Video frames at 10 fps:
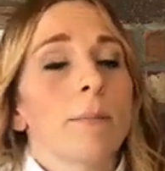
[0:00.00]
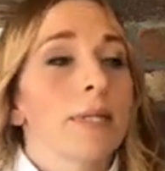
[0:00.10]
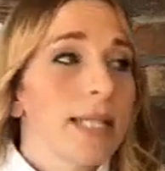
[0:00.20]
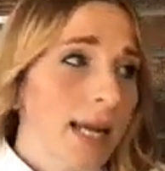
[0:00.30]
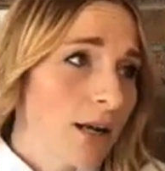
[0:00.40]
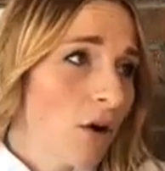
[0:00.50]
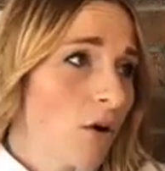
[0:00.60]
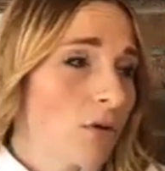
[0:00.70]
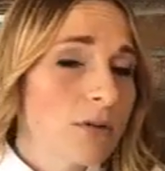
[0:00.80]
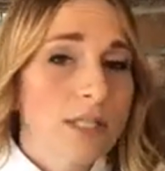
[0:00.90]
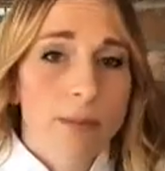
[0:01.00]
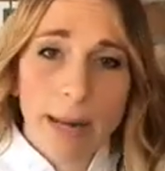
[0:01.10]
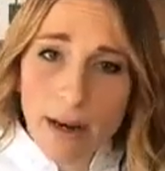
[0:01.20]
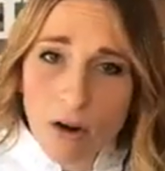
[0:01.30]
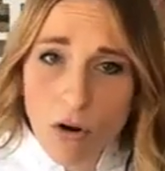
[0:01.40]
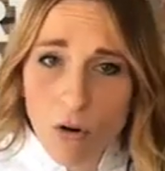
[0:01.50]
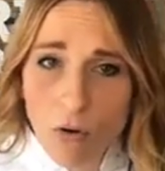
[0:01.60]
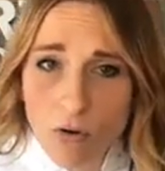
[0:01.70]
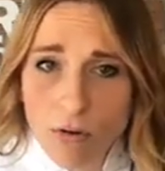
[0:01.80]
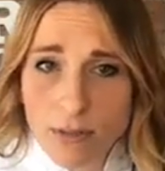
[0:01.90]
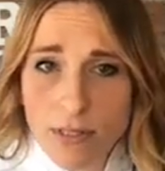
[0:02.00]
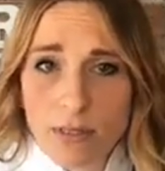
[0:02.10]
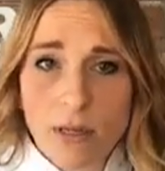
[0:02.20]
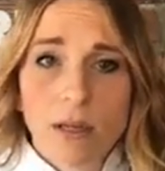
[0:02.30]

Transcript: potatoes, tomatoes.